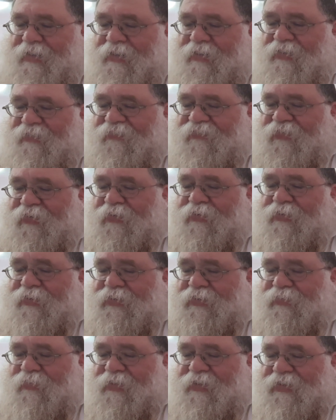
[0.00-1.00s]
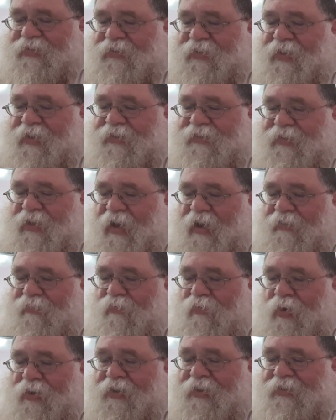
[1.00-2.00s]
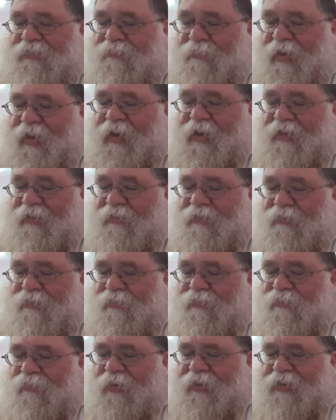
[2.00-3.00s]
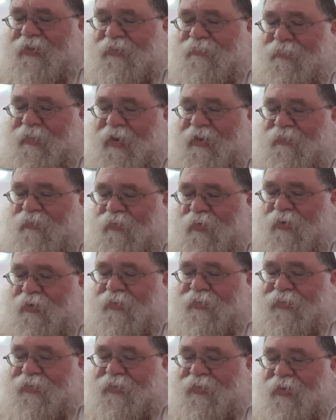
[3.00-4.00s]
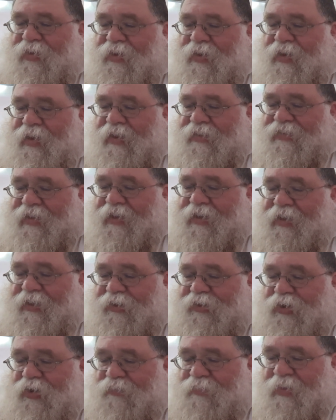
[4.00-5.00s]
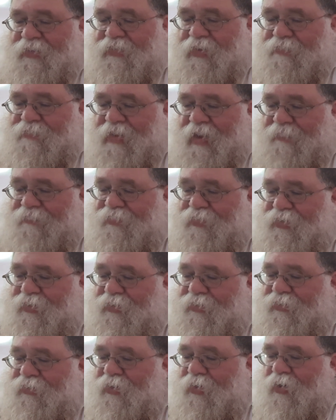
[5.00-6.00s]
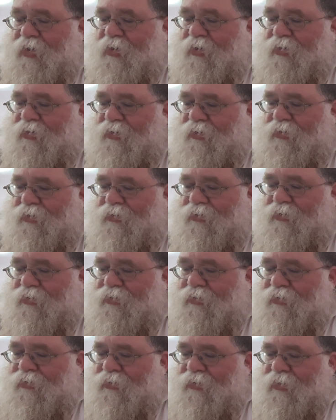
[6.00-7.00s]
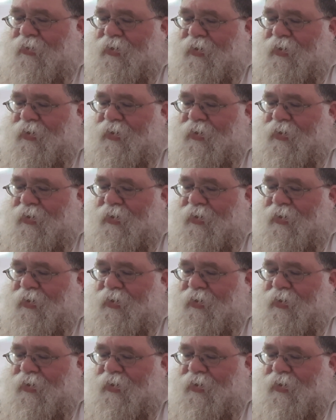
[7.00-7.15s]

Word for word: the verse where it says, And what is man? What is man worth? That he should be remembered, who